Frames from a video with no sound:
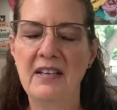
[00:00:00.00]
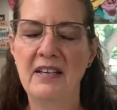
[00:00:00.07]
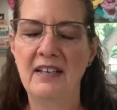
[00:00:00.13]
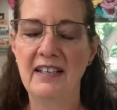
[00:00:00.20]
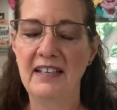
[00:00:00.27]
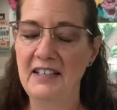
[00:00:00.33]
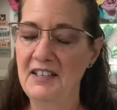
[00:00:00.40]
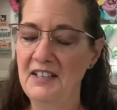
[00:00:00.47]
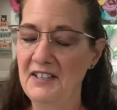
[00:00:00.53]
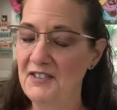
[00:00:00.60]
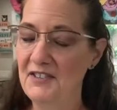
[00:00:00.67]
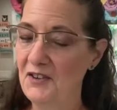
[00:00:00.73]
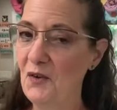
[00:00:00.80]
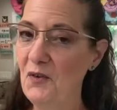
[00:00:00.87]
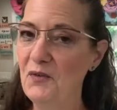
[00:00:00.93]
it's
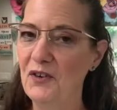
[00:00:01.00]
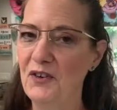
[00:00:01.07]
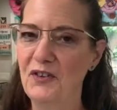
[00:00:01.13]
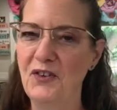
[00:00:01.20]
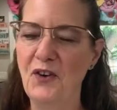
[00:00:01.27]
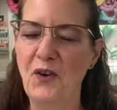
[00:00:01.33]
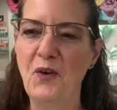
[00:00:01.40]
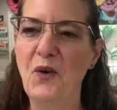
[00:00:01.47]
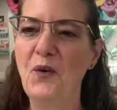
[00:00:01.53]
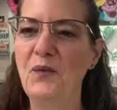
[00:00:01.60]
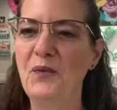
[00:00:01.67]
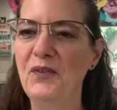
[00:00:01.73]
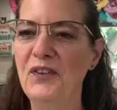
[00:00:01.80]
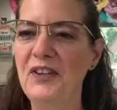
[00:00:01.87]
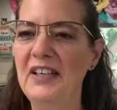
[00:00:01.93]
over. So
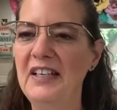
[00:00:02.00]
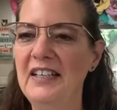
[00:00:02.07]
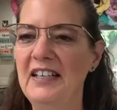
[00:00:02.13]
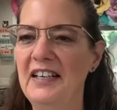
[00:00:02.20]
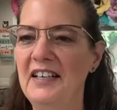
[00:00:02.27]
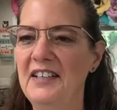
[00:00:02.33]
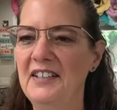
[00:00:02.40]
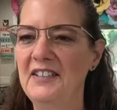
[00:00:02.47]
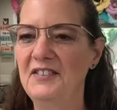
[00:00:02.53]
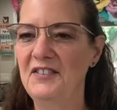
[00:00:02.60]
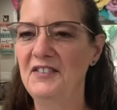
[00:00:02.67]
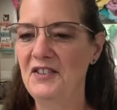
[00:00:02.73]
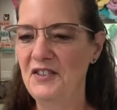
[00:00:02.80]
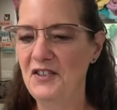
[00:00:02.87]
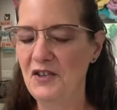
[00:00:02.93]
hopefully
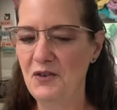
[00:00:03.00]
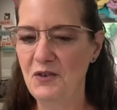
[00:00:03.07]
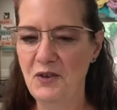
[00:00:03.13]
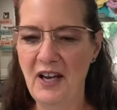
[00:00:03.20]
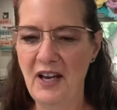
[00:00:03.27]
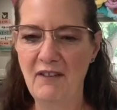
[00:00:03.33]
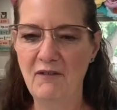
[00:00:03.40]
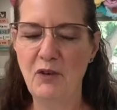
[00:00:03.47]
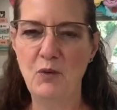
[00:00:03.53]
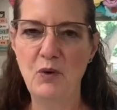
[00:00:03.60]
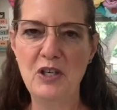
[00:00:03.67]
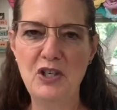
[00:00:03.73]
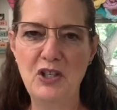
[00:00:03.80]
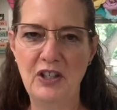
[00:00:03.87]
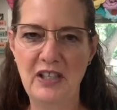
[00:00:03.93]
you have a
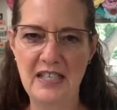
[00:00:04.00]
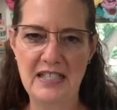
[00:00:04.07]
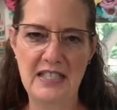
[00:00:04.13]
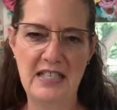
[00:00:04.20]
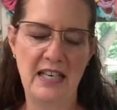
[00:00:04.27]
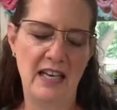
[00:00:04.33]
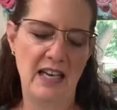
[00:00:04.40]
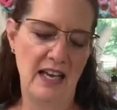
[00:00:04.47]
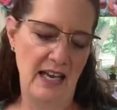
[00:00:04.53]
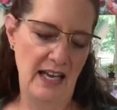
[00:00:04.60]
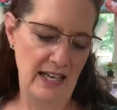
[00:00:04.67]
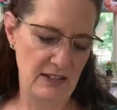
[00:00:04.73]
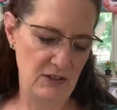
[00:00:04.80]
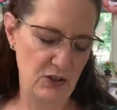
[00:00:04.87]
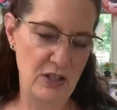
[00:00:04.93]
wish list
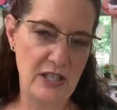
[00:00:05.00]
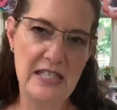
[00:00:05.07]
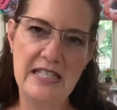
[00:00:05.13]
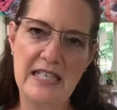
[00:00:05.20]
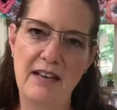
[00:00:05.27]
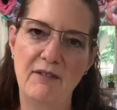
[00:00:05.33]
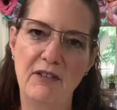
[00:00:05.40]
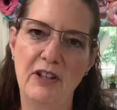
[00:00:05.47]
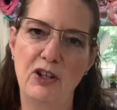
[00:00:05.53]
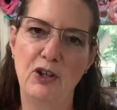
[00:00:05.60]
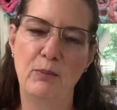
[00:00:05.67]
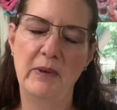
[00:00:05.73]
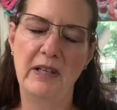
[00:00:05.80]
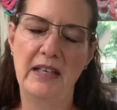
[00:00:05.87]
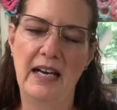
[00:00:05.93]
and you can save a little
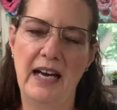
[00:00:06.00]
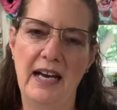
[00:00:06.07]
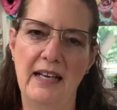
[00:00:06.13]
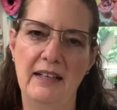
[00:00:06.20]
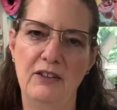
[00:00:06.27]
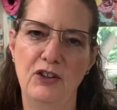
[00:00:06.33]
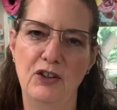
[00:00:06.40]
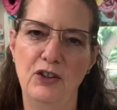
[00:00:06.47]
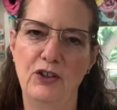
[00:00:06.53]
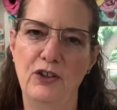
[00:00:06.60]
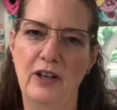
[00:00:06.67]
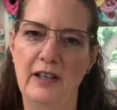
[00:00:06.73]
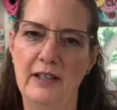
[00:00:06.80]
bit on your